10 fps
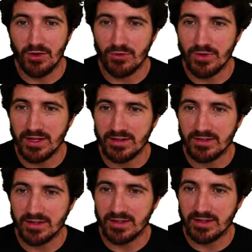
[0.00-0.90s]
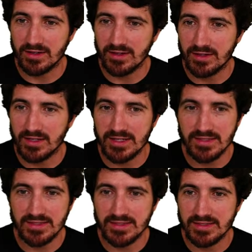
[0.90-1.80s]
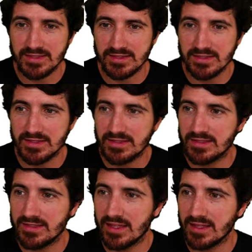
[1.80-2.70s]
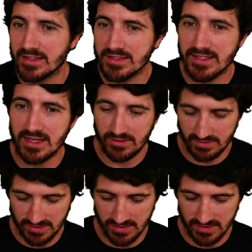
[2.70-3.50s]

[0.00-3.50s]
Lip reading: All right, let's take this out